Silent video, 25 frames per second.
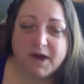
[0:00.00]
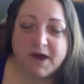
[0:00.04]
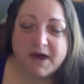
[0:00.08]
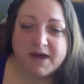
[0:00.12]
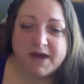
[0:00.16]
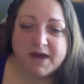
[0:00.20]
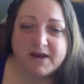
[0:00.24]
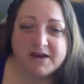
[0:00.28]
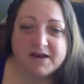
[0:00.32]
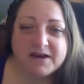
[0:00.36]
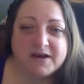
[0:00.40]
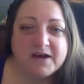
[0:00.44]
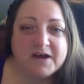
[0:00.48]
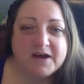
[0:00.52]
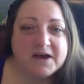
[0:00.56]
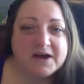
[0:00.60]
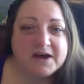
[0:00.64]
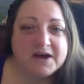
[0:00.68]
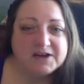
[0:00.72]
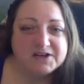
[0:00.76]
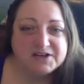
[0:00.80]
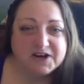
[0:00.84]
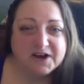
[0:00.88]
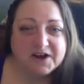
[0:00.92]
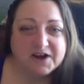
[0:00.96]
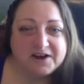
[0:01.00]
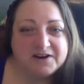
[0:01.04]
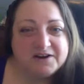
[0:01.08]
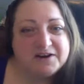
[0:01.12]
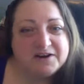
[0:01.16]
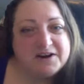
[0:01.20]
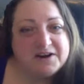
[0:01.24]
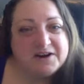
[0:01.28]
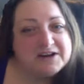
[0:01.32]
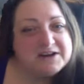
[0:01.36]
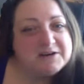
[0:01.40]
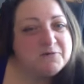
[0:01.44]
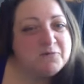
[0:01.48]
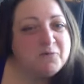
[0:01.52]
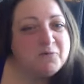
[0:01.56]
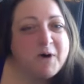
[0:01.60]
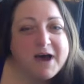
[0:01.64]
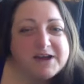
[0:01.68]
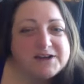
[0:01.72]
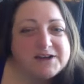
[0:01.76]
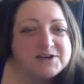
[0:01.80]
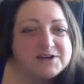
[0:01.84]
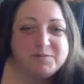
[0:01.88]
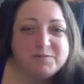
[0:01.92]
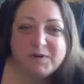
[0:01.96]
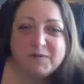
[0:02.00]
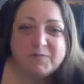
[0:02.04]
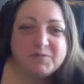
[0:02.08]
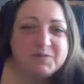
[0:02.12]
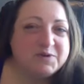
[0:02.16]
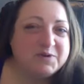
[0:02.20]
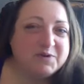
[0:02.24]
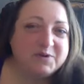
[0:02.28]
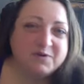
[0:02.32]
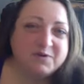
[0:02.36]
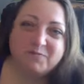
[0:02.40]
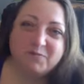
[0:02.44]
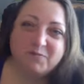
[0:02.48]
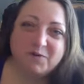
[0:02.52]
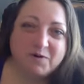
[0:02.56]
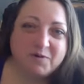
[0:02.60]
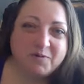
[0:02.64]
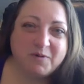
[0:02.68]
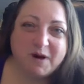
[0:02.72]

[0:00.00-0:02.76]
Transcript: And John, why should people learn more?